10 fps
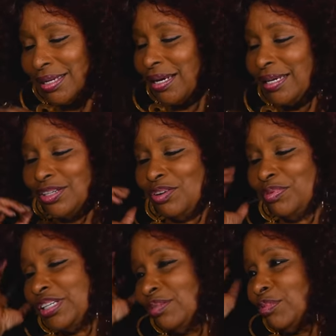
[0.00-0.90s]
Yeah, Epic it don't.
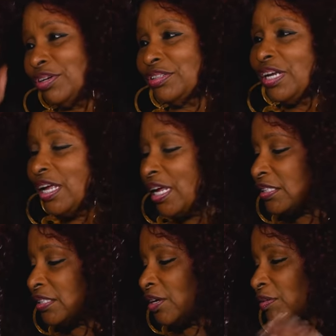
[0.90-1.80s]
Fail. It didn't work.
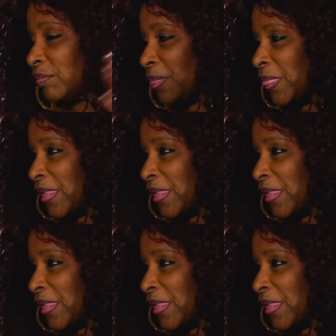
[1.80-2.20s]
Epic so, fail.